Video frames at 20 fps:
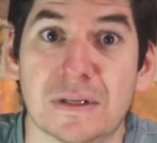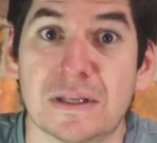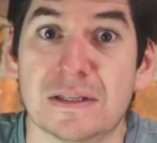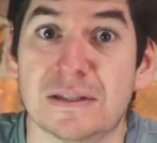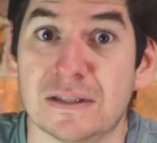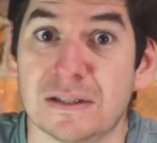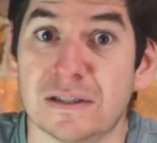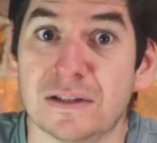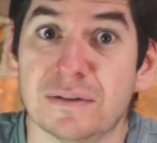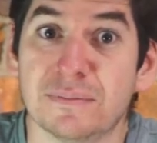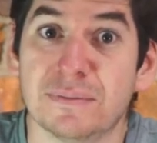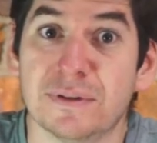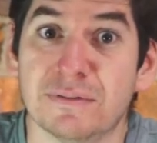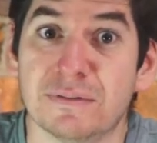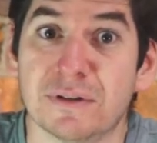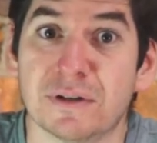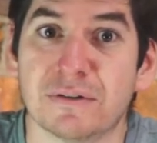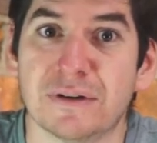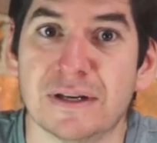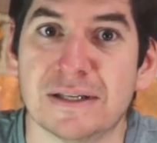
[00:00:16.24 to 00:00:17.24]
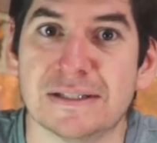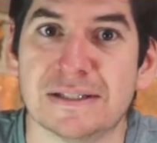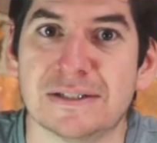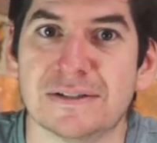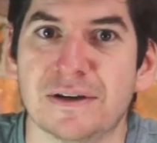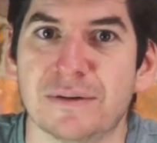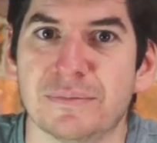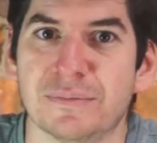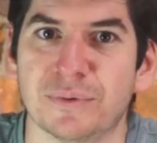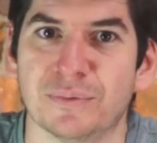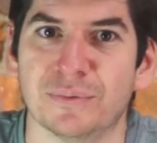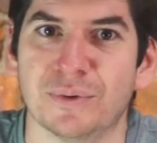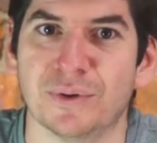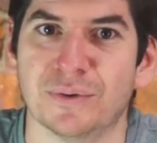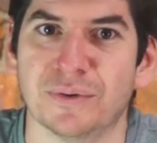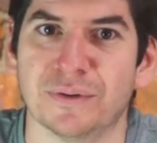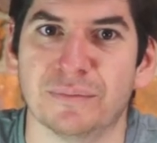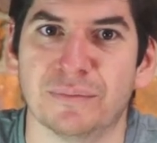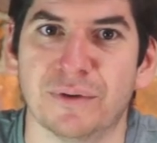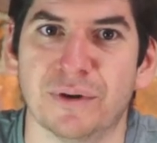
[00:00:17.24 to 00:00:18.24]
It's a little bit of a crazy time in the
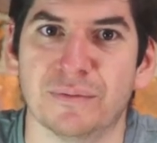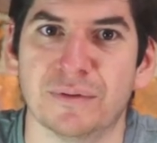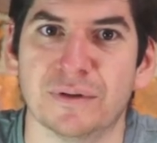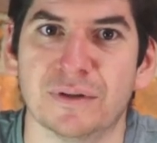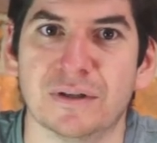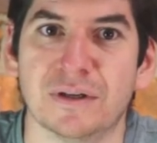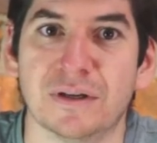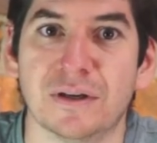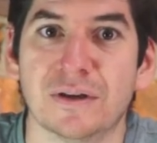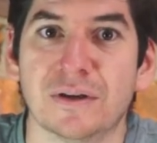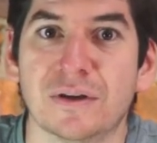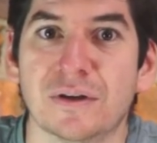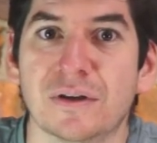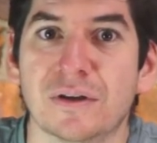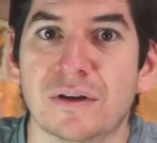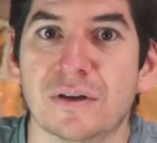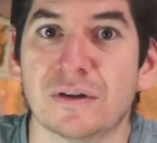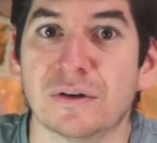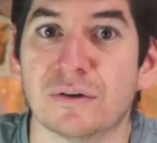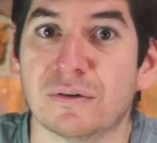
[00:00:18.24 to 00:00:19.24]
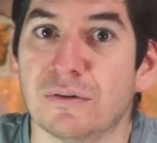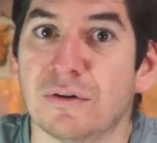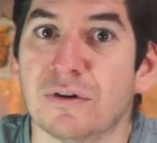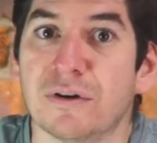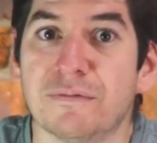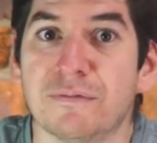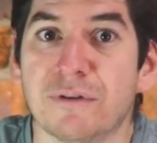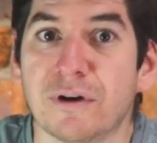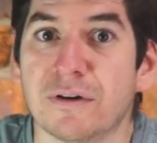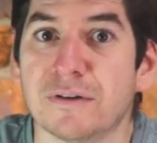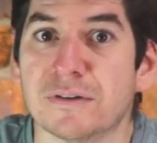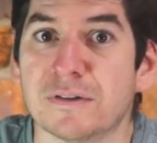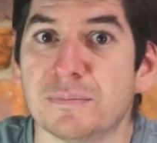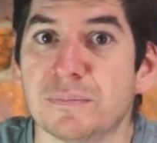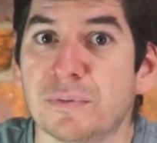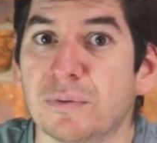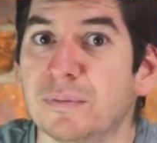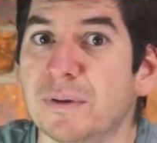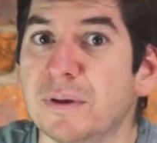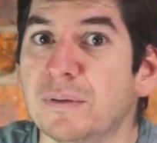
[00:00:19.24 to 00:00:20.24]
world at the moment. Coronavirus has
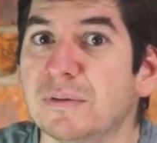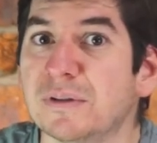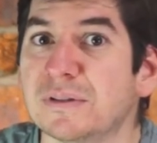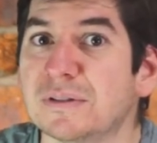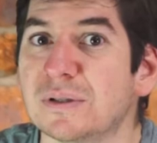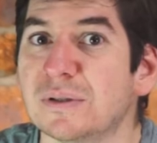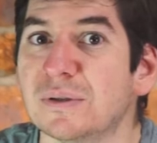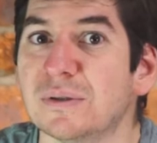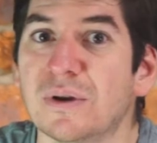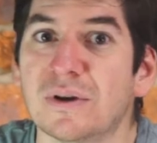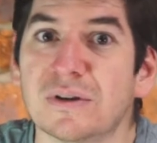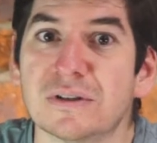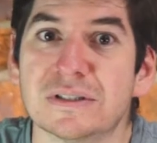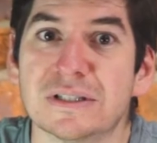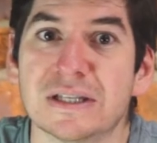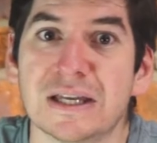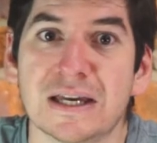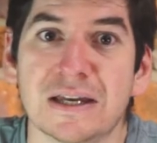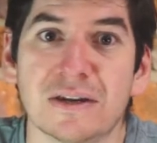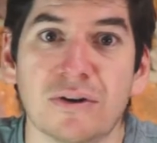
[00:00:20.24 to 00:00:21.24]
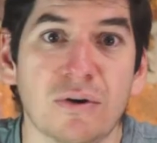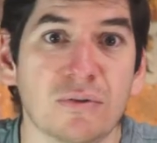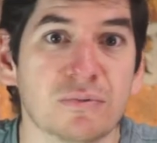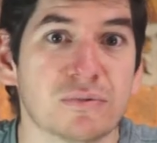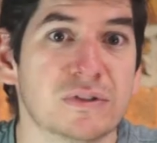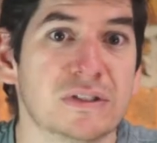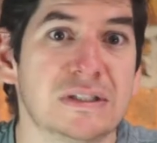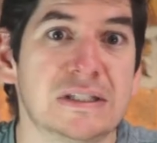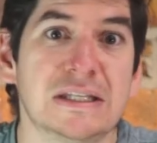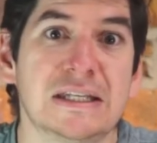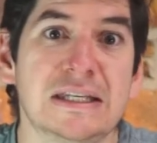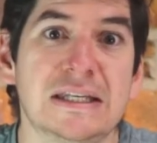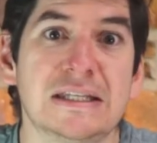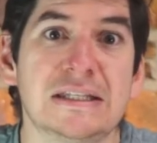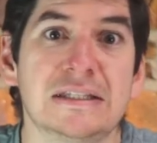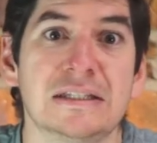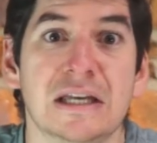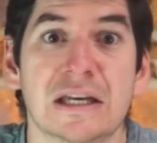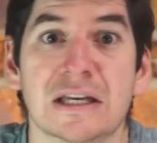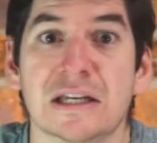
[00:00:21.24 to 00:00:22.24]
put people into lockdown, whole
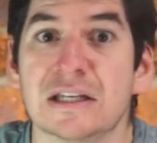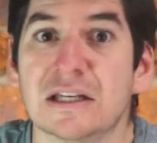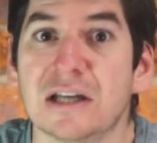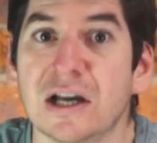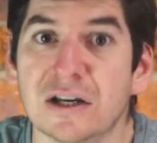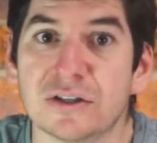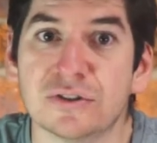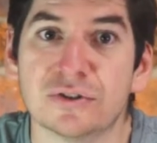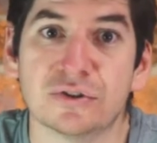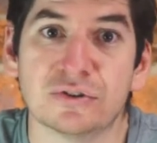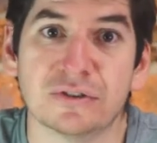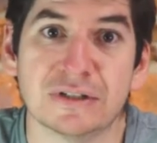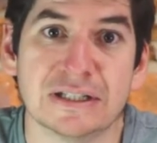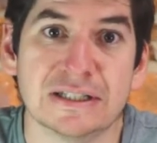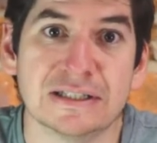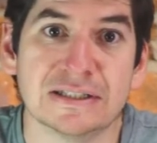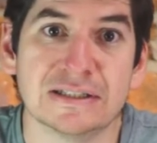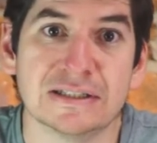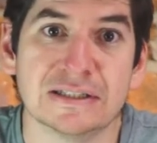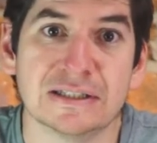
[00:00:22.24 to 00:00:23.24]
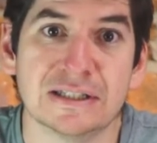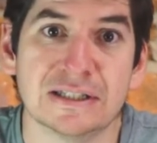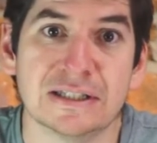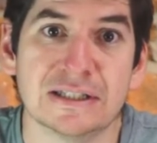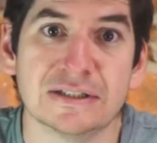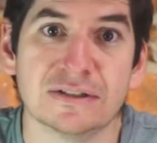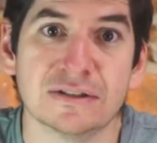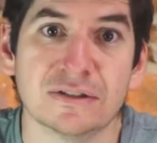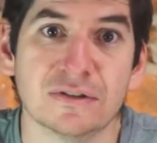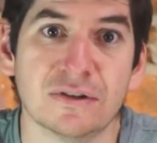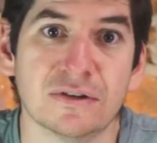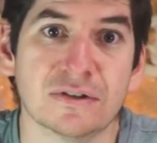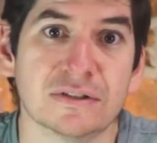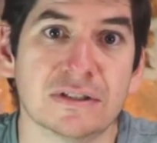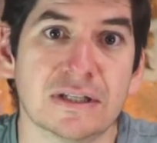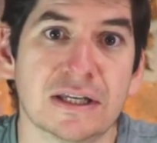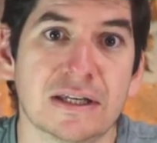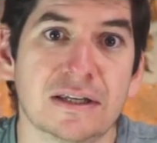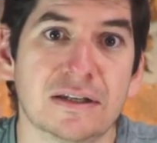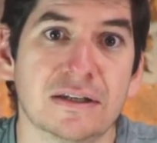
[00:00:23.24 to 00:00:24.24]
cities, countries into
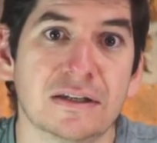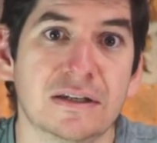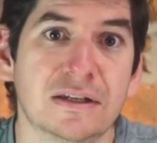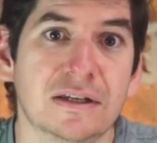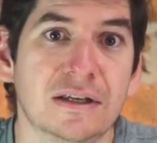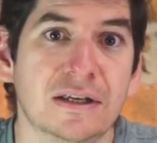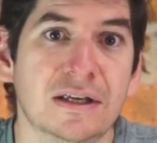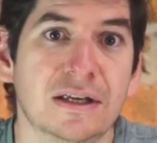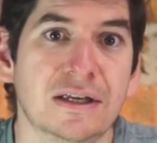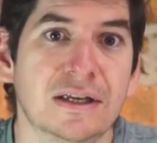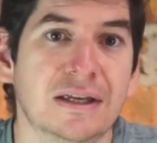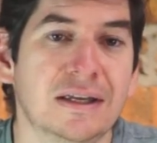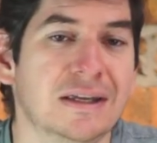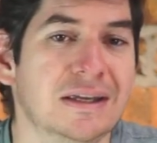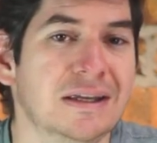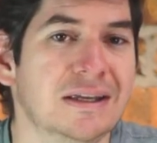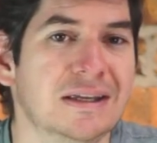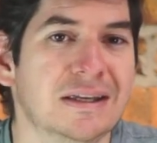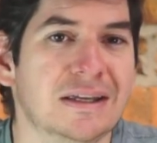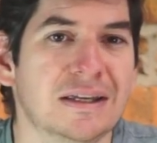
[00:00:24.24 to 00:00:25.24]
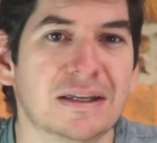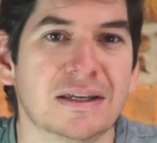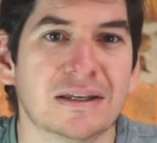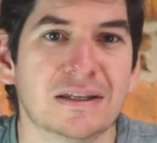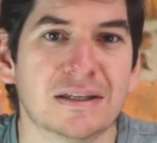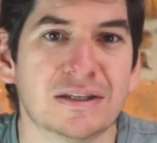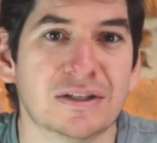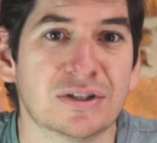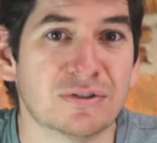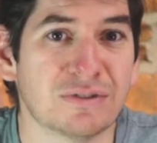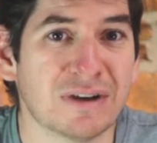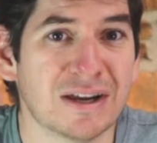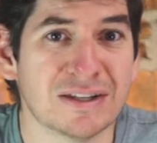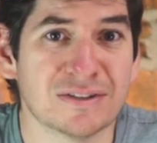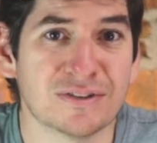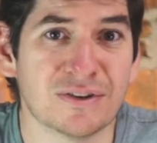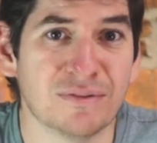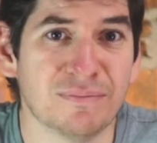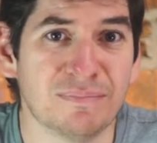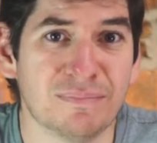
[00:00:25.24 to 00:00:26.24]
lockdown.
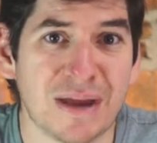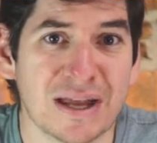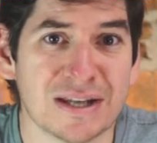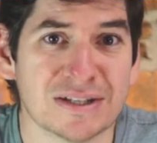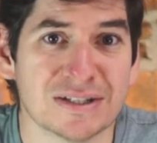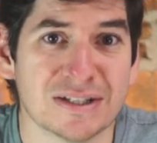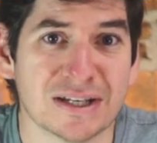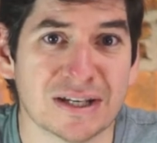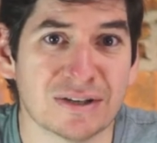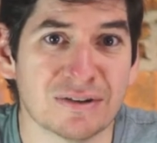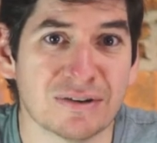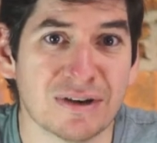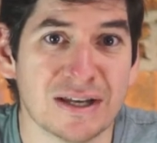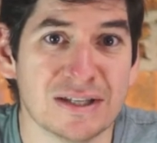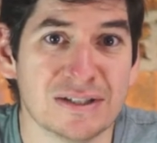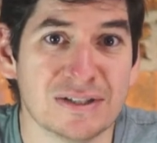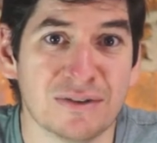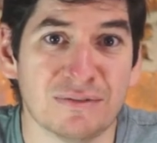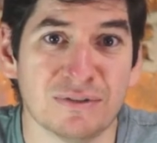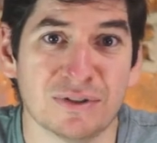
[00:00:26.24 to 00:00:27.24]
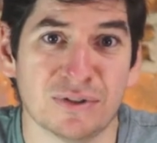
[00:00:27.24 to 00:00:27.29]
Australia's going batshit crazy